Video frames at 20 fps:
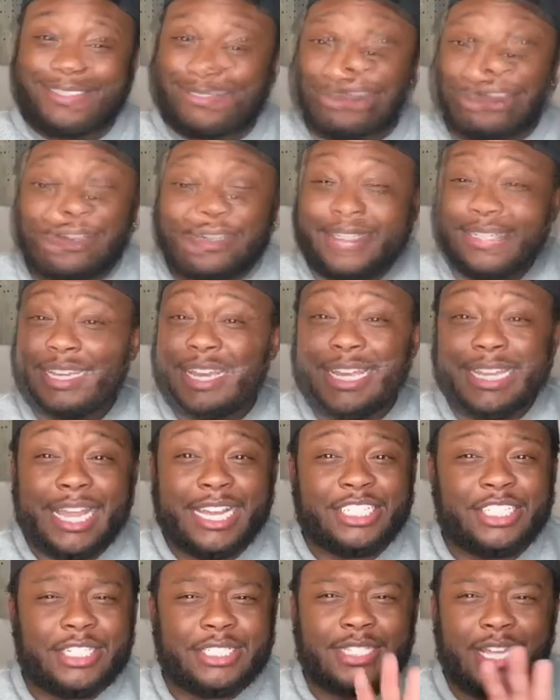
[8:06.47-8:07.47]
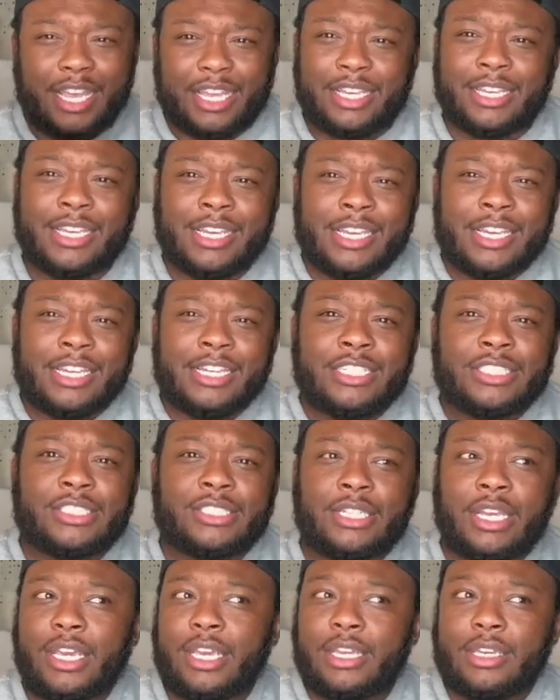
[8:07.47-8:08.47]
But, and like she say,
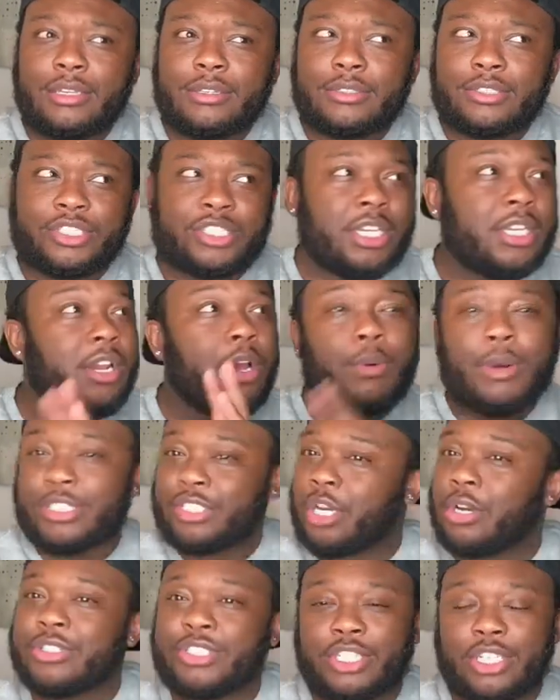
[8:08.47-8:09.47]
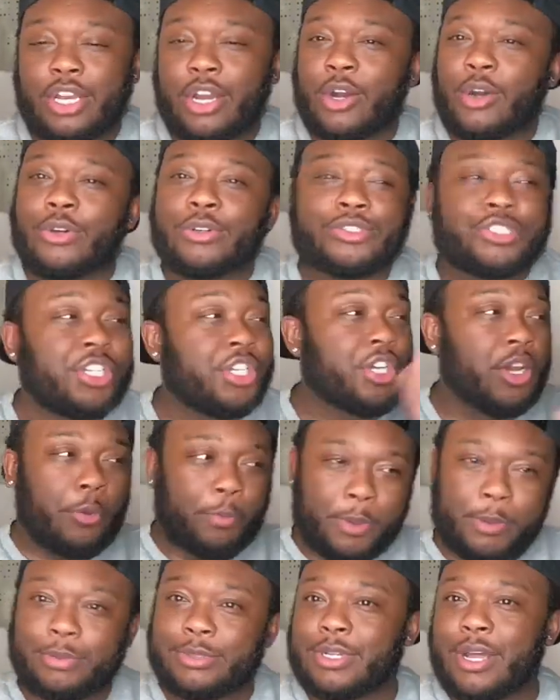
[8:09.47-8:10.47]
she know what show she on. She know
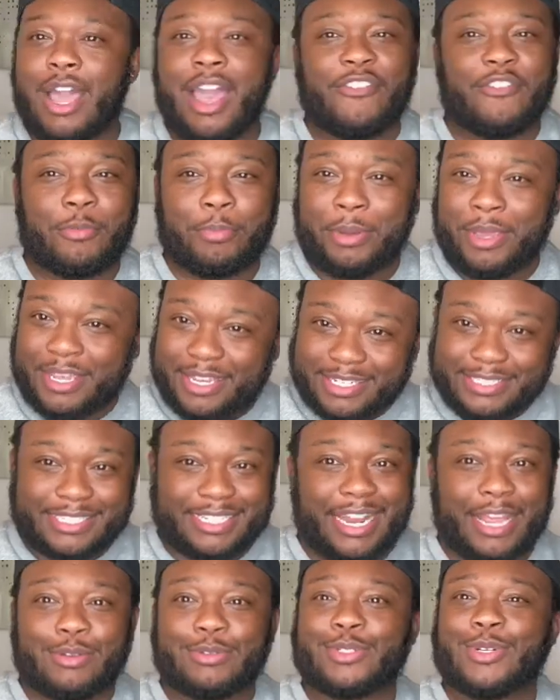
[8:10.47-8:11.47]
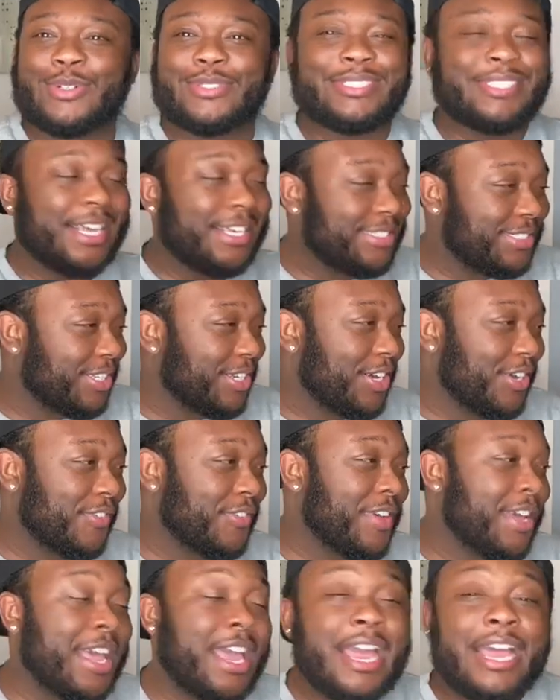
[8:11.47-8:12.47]
people's gonna have opinions and they was gonna say stuff.
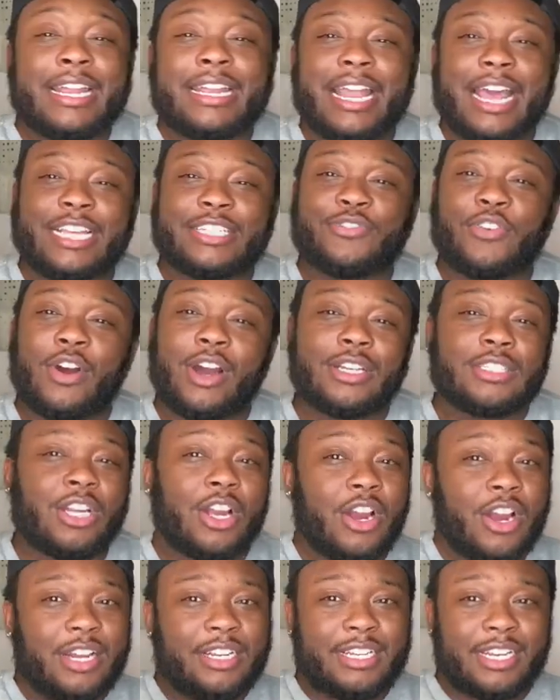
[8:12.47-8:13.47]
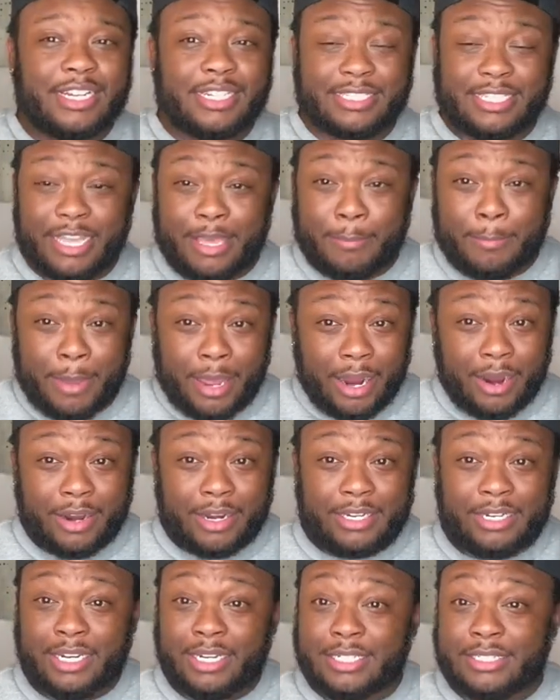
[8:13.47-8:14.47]
Now, as far as her and Dennis getting married,
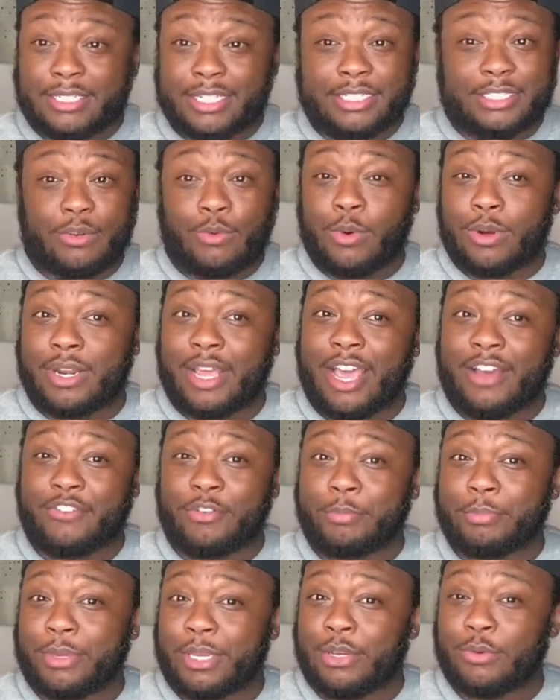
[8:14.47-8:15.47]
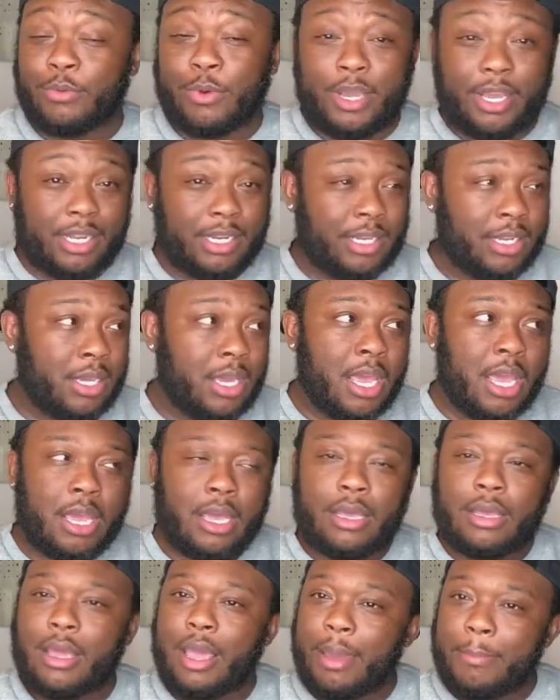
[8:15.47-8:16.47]
Dennis doesn't want to have a big wedding.
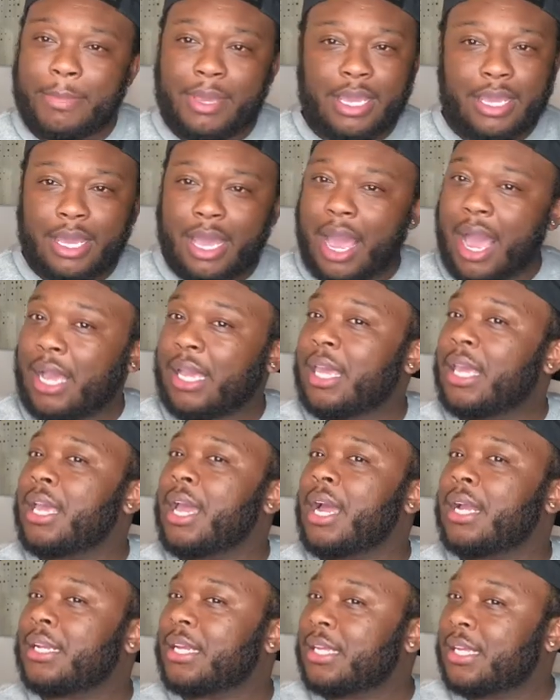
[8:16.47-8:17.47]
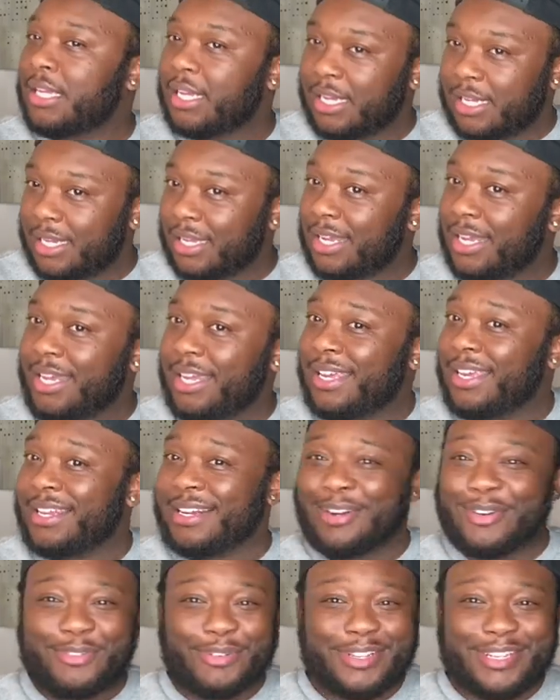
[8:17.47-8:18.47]
I mean, I can kind of get it. He
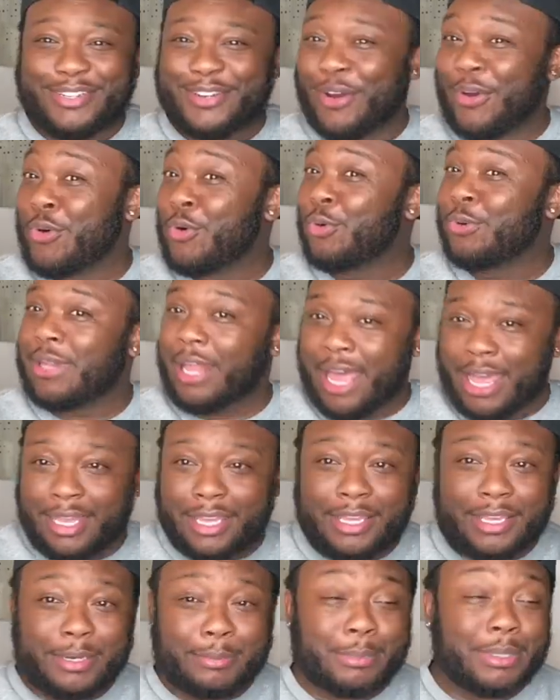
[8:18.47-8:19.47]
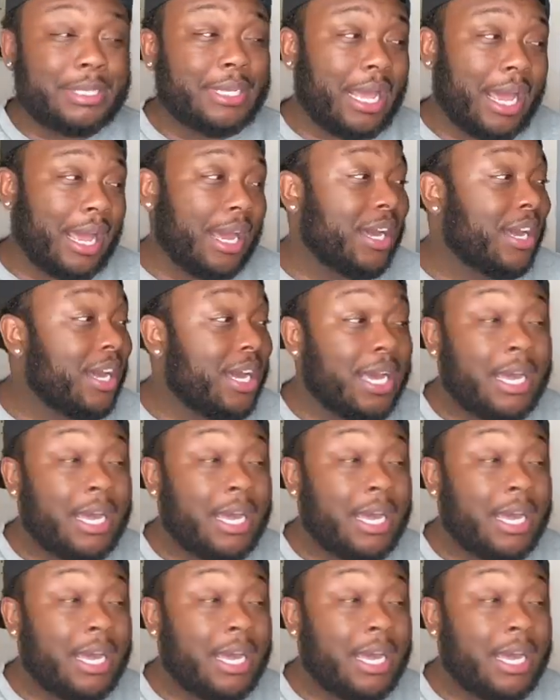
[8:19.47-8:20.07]
don't really know who like him or not.